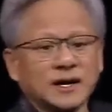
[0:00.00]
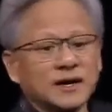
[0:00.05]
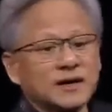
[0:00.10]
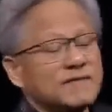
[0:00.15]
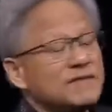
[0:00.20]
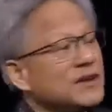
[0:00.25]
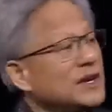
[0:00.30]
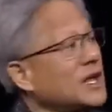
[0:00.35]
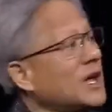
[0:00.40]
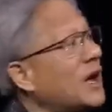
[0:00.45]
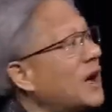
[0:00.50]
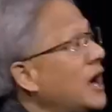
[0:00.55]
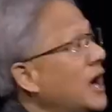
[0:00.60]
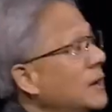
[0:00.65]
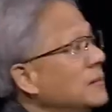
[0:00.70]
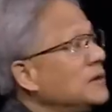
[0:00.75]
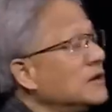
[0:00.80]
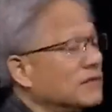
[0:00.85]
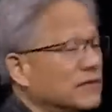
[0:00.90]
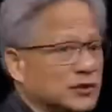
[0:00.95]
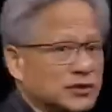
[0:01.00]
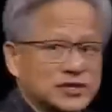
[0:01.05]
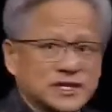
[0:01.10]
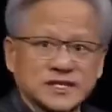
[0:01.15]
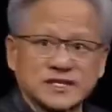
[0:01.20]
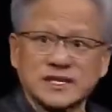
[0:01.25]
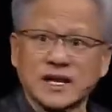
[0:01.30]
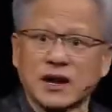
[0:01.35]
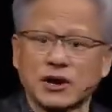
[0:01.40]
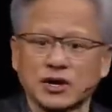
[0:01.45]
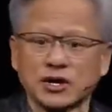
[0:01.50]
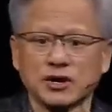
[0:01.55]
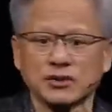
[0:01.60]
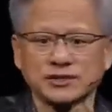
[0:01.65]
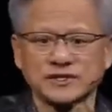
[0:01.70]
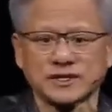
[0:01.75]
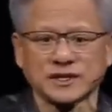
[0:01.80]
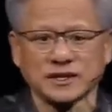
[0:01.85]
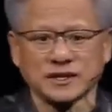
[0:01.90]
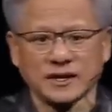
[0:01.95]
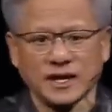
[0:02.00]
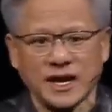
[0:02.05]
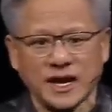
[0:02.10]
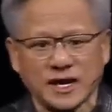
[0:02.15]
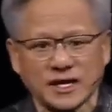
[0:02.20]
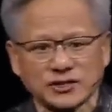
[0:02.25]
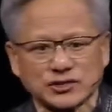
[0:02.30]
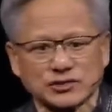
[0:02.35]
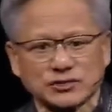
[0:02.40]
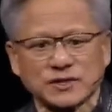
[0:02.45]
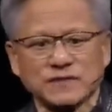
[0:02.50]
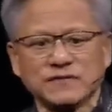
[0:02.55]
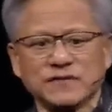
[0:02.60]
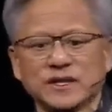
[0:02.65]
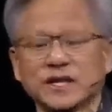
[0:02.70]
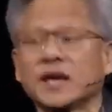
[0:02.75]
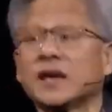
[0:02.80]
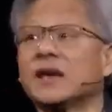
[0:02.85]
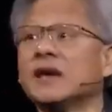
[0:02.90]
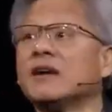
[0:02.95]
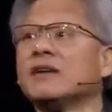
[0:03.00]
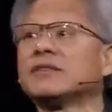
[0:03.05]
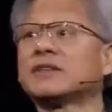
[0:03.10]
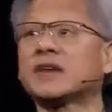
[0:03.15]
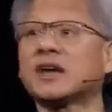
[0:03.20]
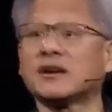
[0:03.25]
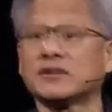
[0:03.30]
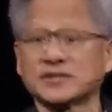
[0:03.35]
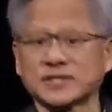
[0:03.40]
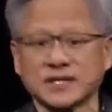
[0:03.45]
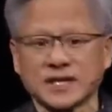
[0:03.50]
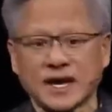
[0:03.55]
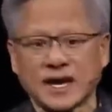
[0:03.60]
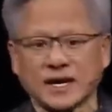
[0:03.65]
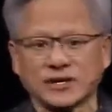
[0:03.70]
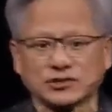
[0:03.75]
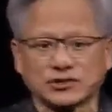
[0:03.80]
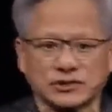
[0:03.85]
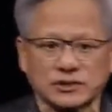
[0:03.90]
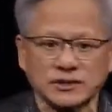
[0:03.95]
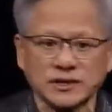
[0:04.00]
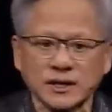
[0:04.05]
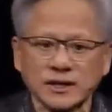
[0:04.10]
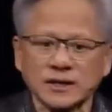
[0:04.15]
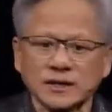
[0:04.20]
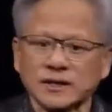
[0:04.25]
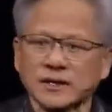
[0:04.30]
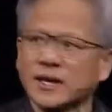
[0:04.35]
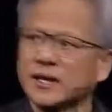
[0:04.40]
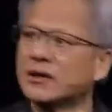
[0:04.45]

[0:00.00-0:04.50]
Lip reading: NVIDIA Omniverse is now hosted in Azure. NVIDIA Healthcare is in Azure.